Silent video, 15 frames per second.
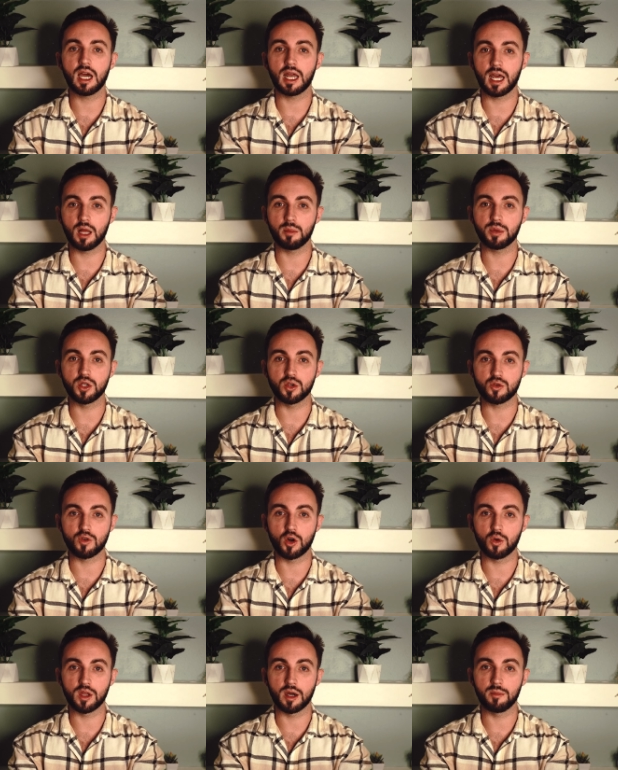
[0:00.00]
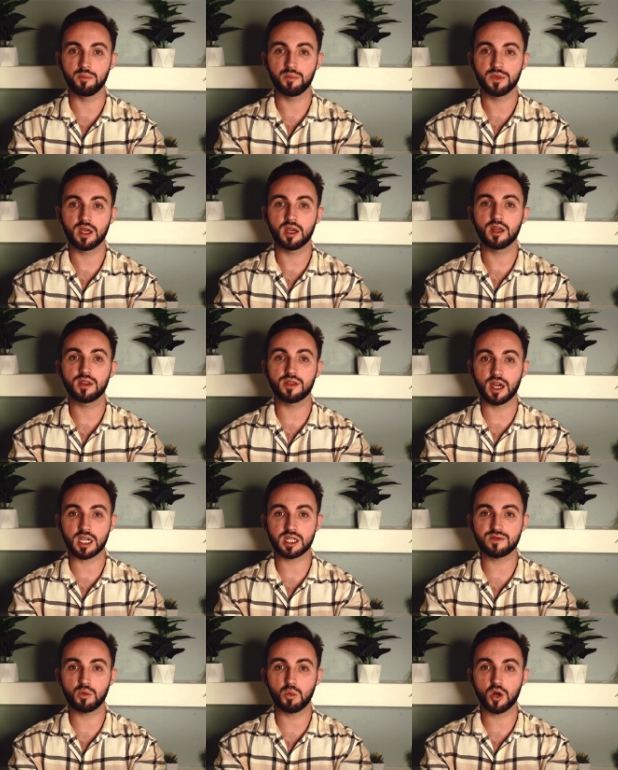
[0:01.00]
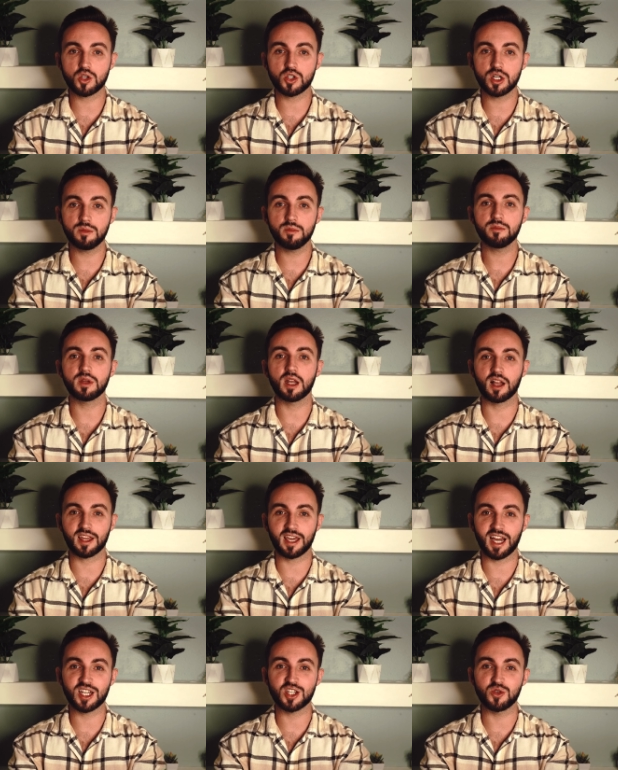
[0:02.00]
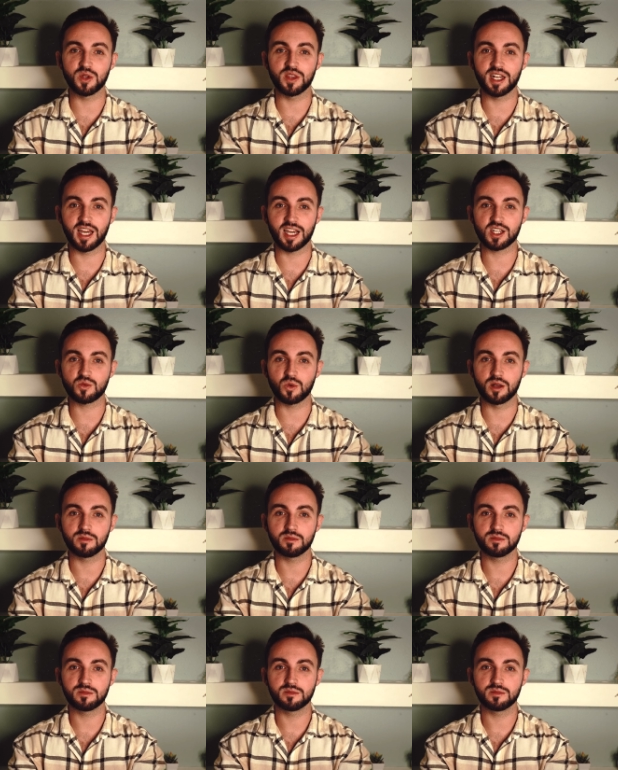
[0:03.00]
and helping you grow them. Thanks for watching, and I'll catch you in the next one.